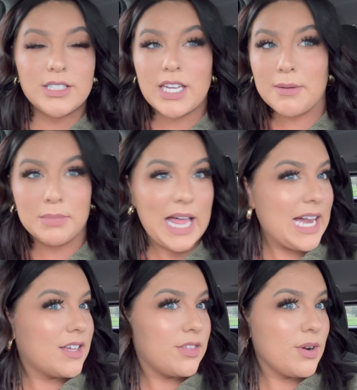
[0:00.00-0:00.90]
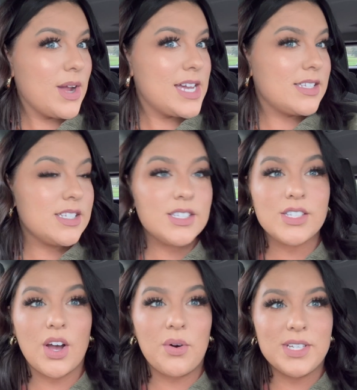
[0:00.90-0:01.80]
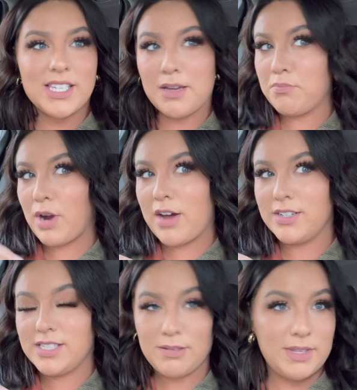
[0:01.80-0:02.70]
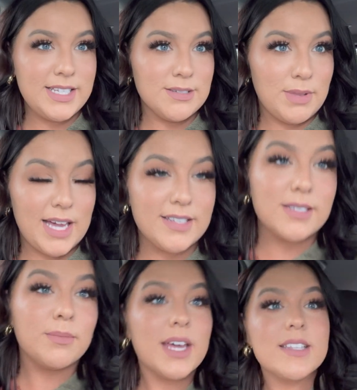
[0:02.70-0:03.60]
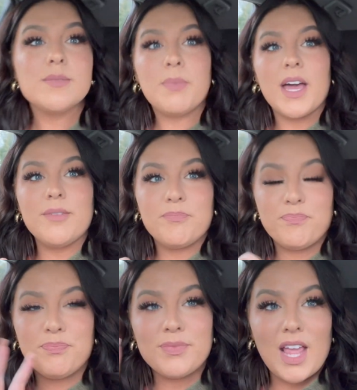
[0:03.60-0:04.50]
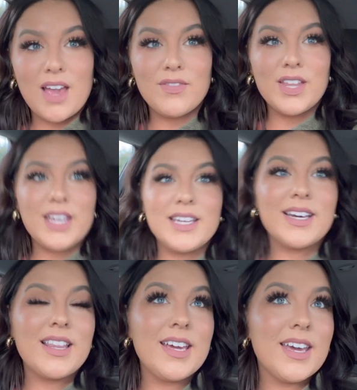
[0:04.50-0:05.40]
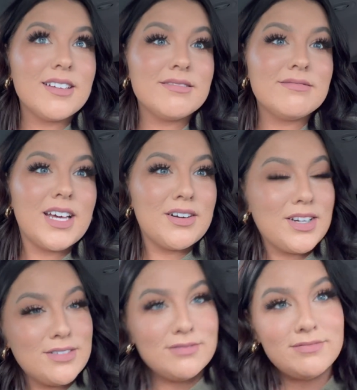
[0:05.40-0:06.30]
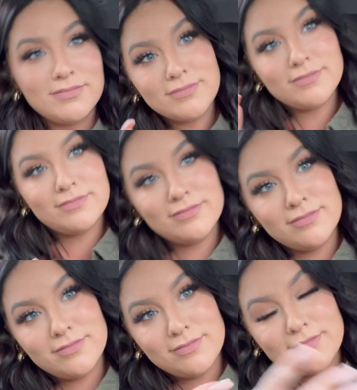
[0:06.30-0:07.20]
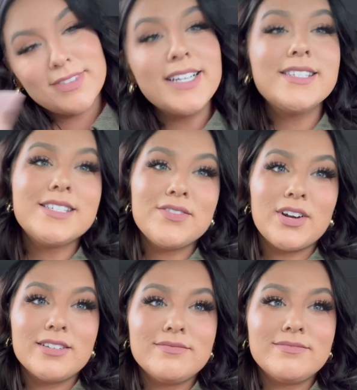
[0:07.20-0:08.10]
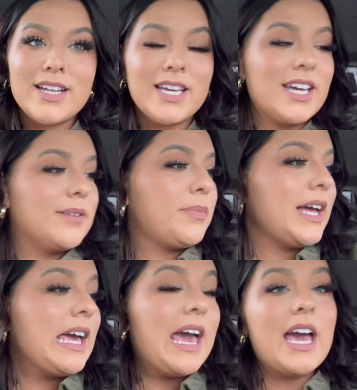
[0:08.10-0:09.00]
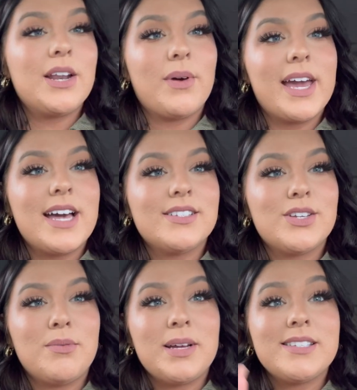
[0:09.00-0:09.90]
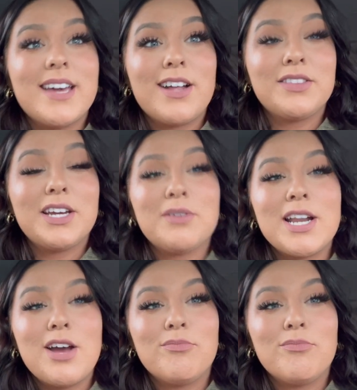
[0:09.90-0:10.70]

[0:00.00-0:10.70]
and black through it, so it's like brown in some lights and black in some lights, but I feel like I like it. I don't know. It's different. I like it. But anyway, yeah, so about to head out there right now.